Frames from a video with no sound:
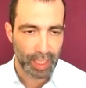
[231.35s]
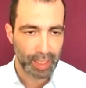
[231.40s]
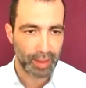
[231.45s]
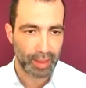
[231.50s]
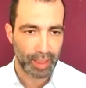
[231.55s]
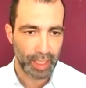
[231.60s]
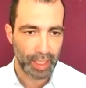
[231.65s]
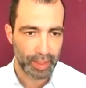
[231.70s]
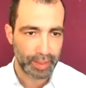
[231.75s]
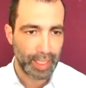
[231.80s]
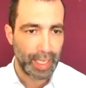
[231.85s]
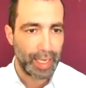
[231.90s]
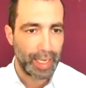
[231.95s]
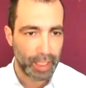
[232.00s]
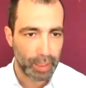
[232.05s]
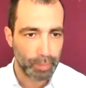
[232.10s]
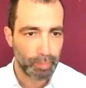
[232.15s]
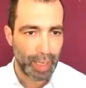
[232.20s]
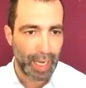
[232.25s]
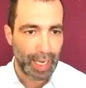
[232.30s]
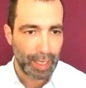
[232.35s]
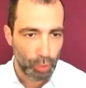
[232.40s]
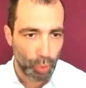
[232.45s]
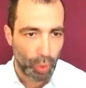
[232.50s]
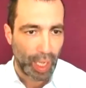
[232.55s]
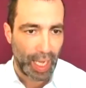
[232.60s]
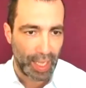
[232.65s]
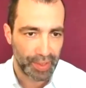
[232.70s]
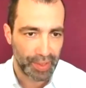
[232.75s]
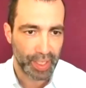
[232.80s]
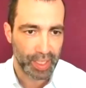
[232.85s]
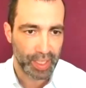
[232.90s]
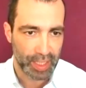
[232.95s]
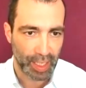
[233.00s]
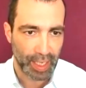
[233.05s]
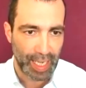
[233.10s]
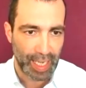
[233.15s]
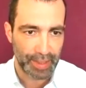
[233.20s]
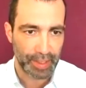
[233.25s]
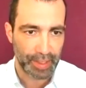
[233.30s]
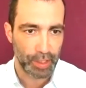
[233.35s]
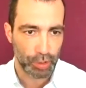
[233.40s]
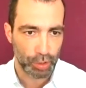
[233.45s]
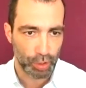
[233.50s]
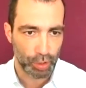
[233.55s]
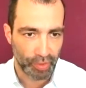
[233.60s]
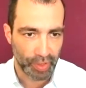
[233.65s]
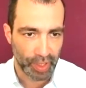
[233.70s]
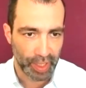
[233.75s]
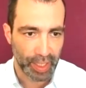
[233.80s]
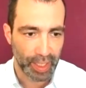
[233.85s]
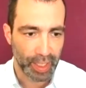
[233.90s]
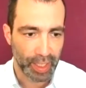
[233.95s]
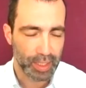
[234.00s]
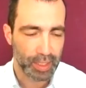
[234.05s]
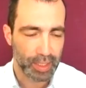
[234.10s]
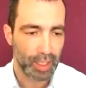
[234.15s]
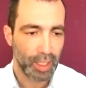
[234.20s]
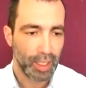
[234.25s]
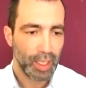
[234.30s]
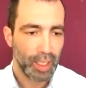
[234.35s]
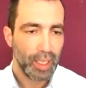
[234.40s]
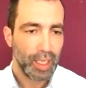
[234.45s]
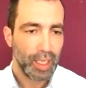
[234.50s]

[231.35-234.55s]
that they date back to hundreds and hundreds of years,